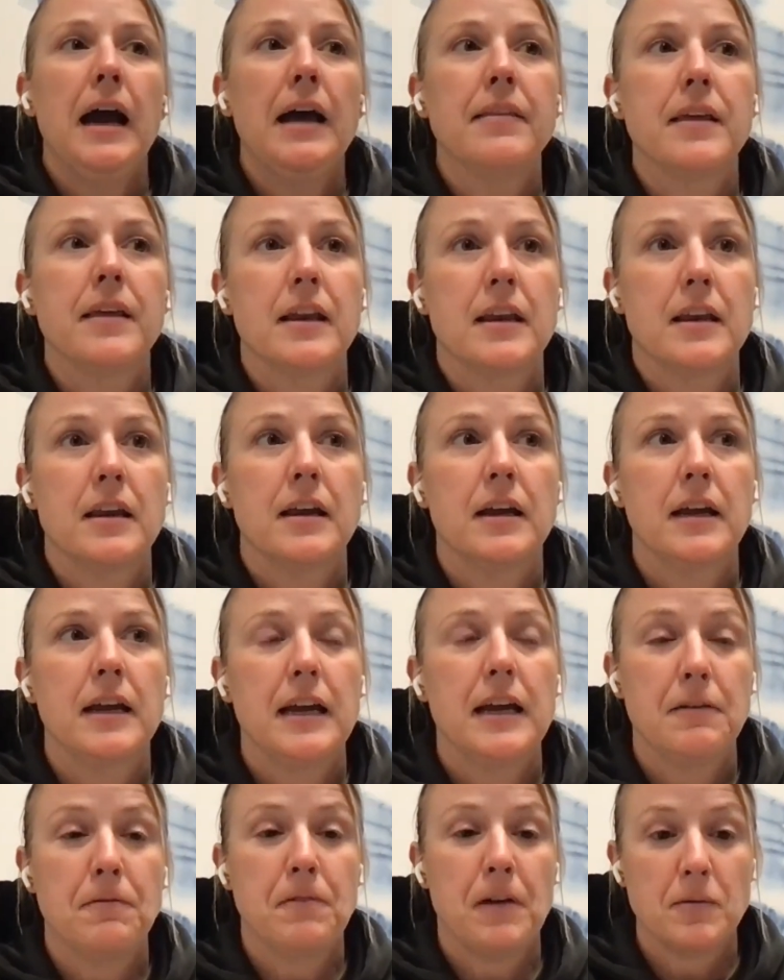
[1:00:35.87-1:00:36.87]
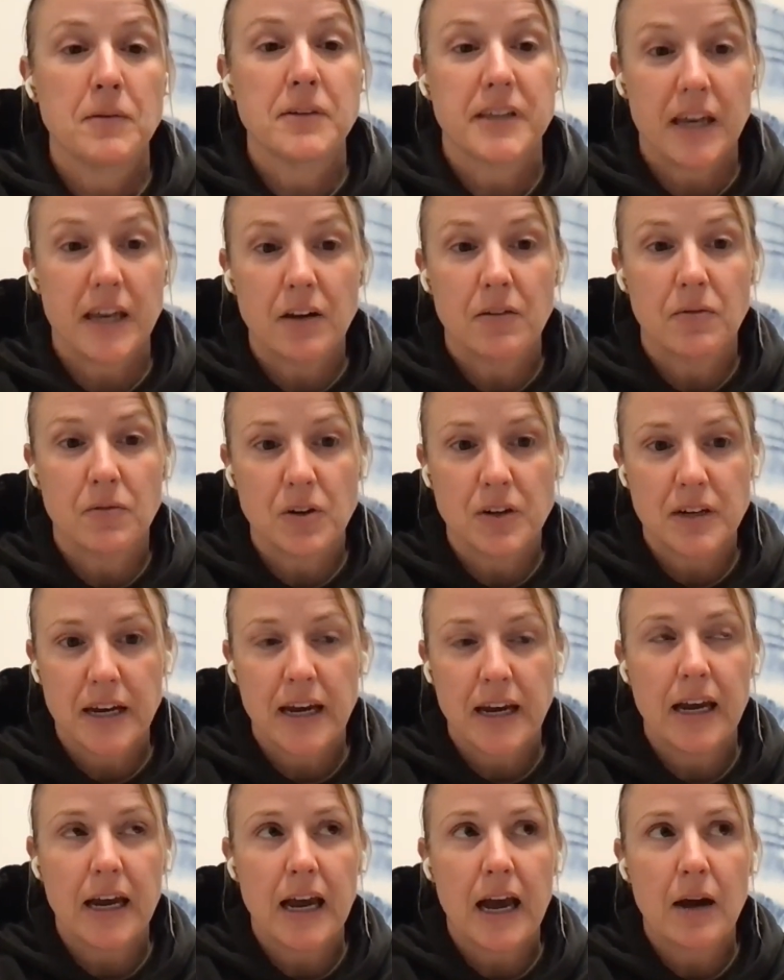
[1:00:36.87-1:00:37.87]
And then if I was king for a
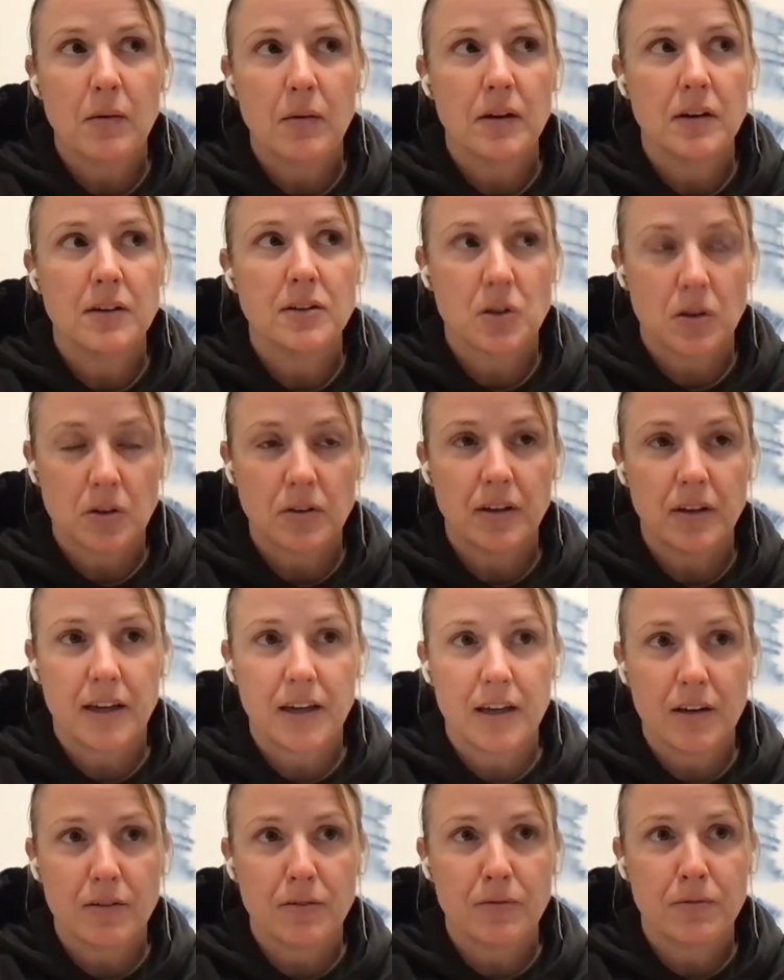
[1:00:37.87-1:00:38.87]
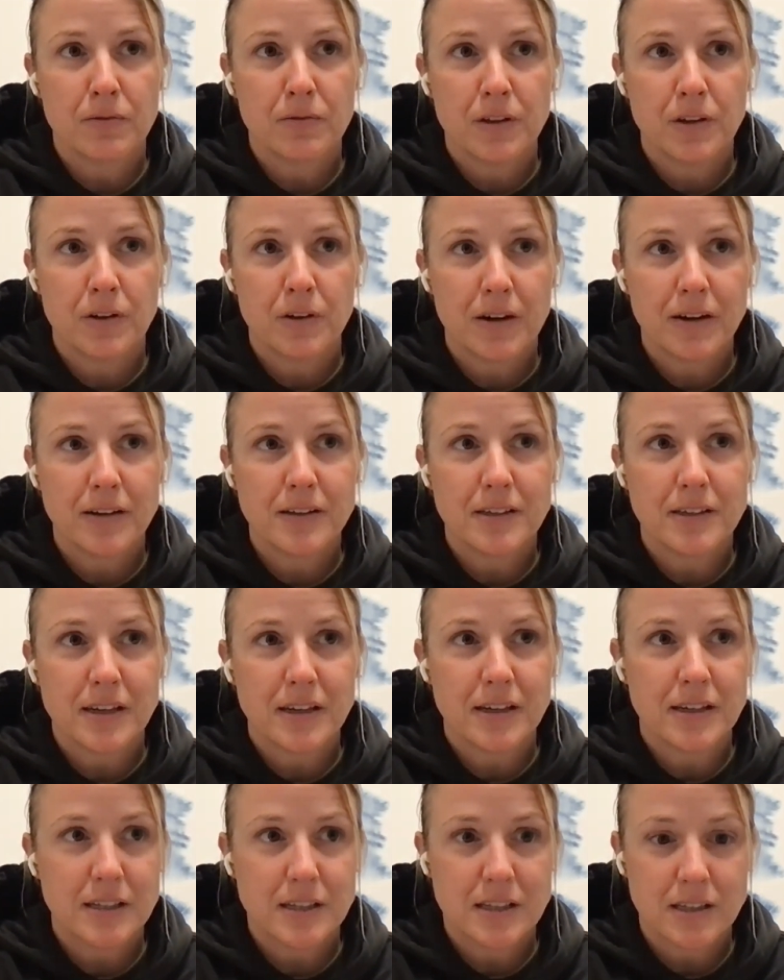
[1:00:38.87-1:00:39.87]
day, I would certainly give the United
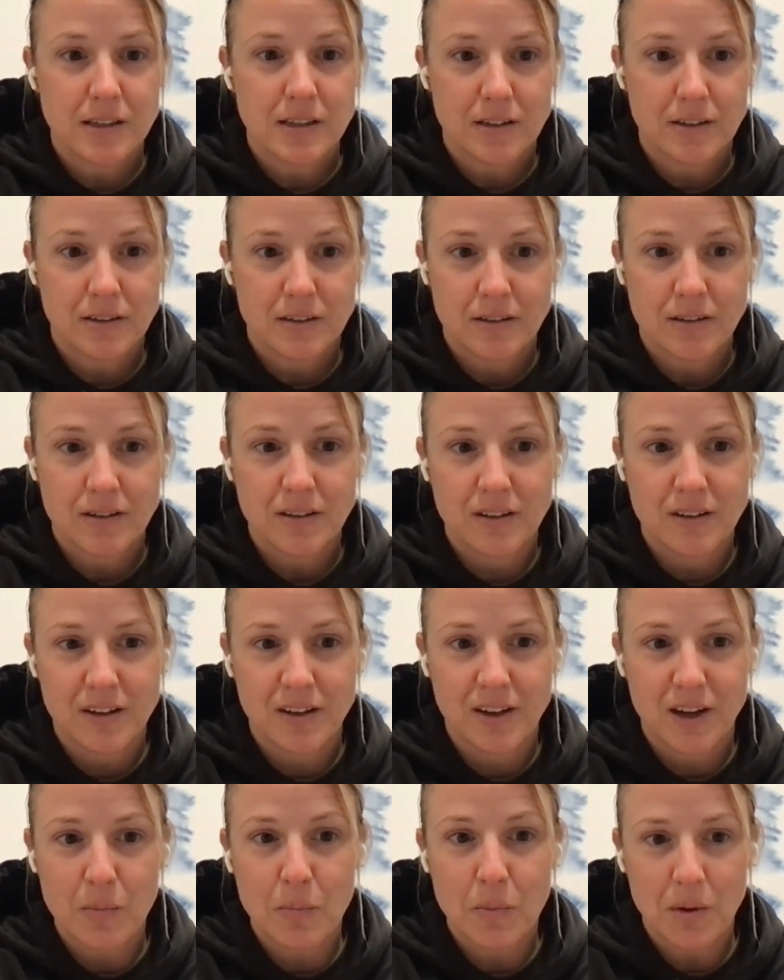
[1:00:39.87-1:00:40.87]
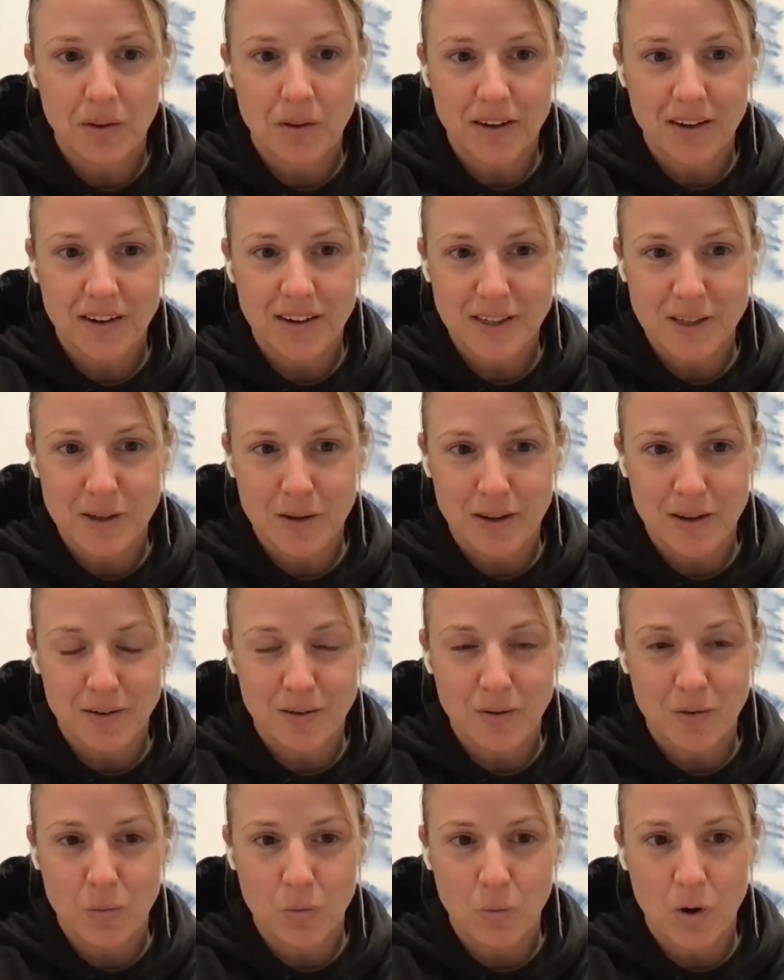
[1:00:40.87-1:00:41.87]
States the ability
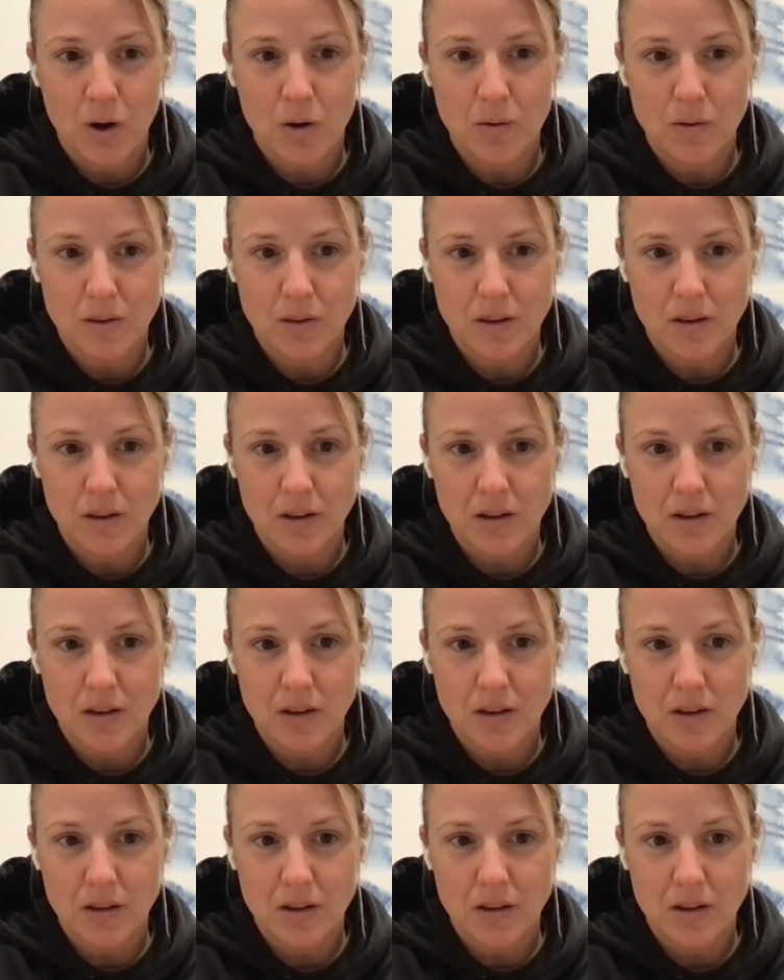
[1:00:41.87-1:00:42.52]
to work with